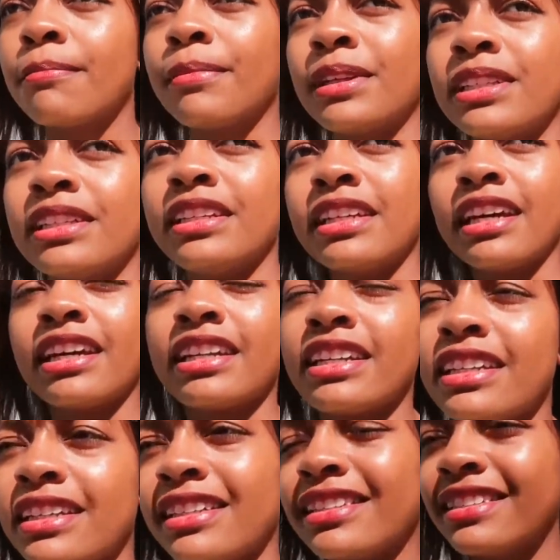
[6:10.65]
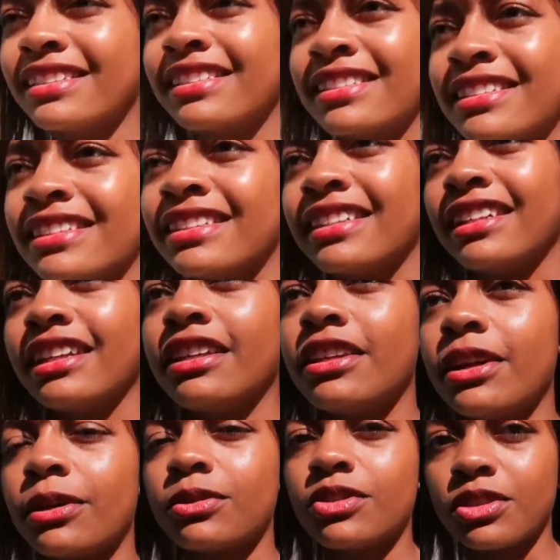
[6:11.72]
But you gotta, you
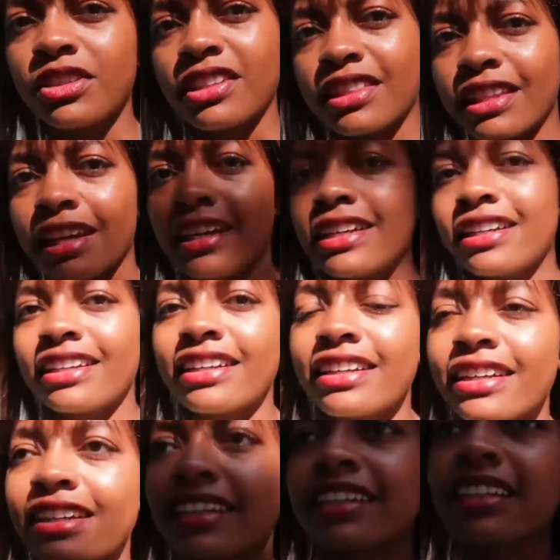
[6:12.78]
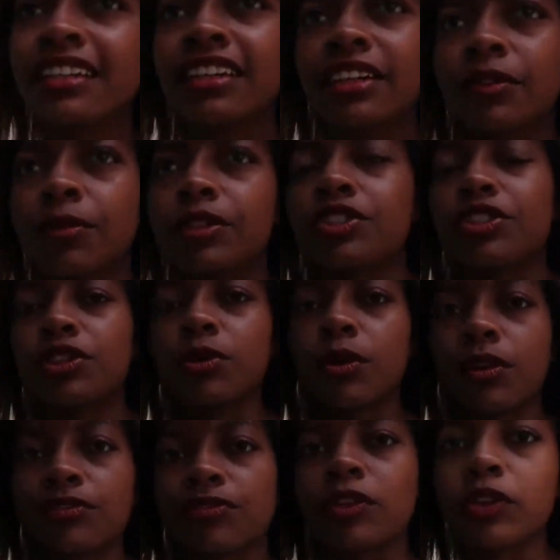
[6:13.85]
know, do your thing. Reach
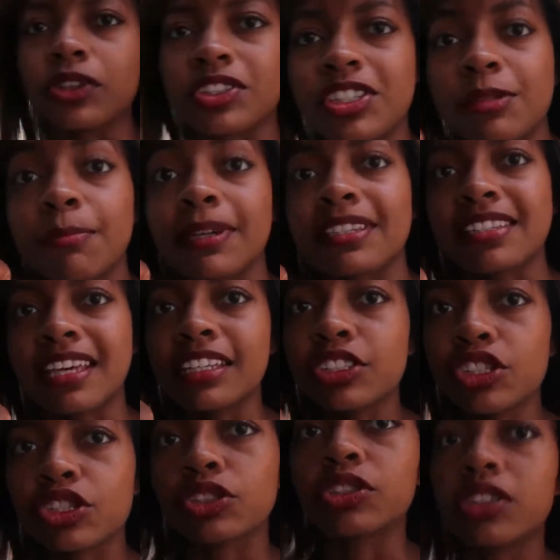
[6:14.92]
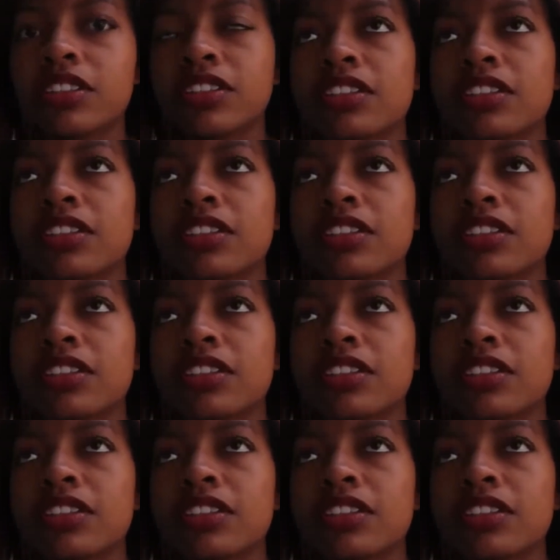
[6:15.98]
your fullest potential.